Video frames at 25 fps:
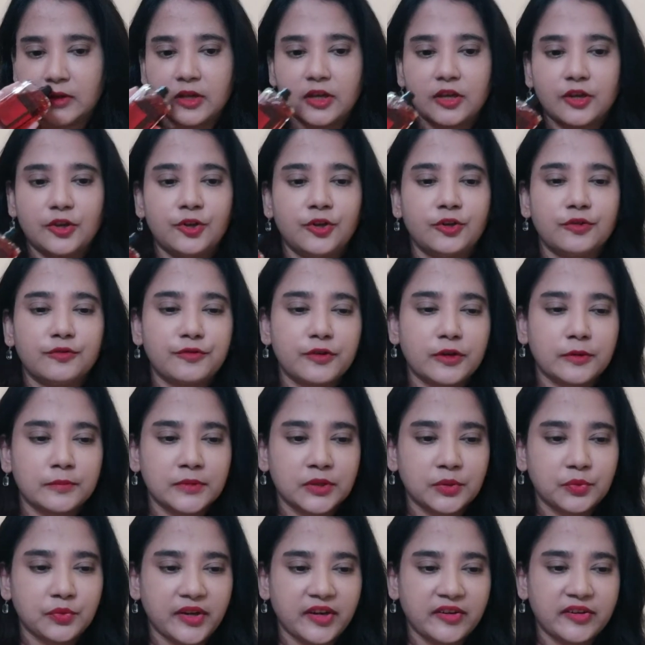you know, from
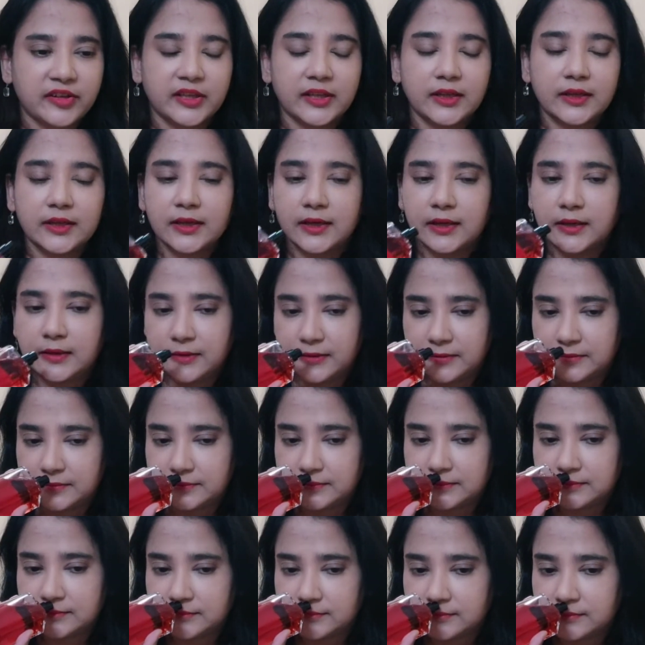the very
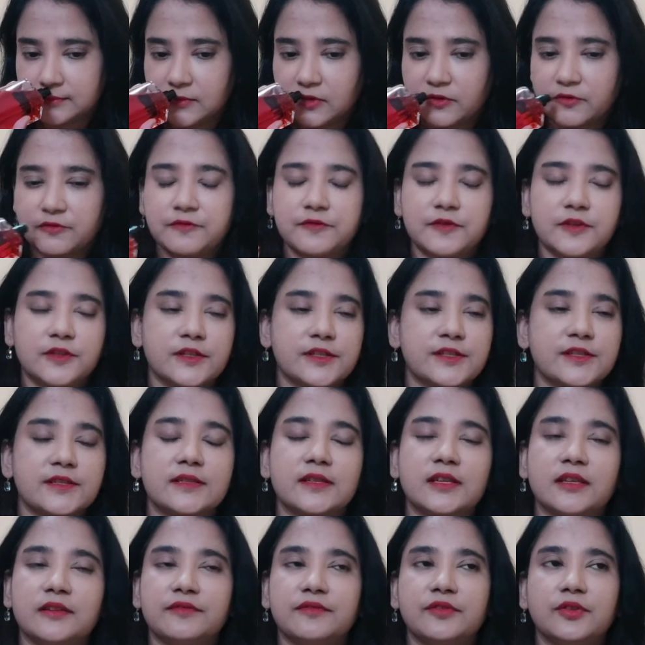first
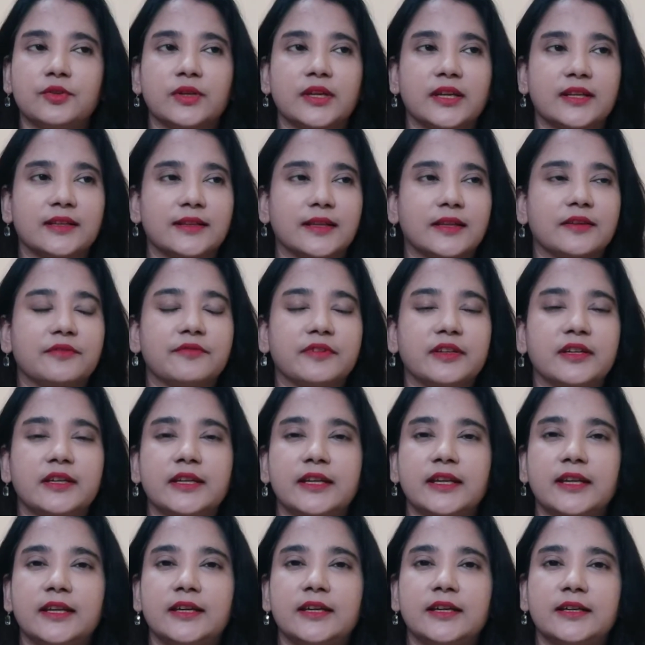sniff you get that
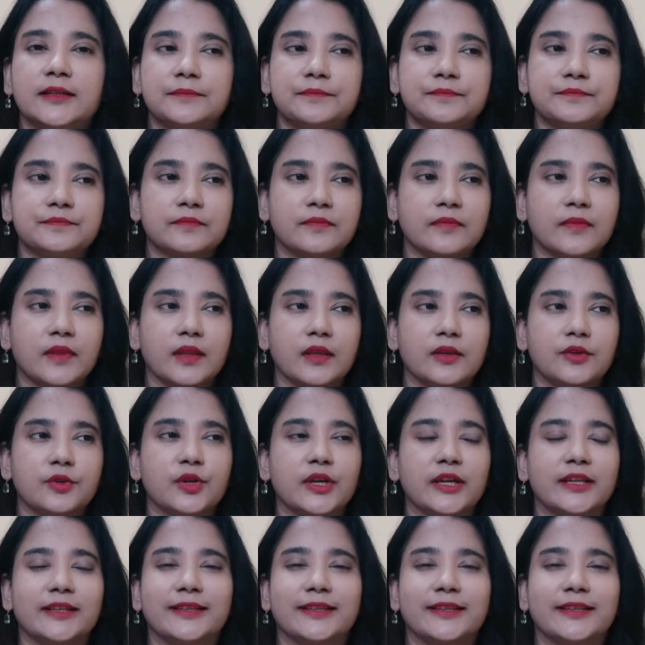vanilla, you get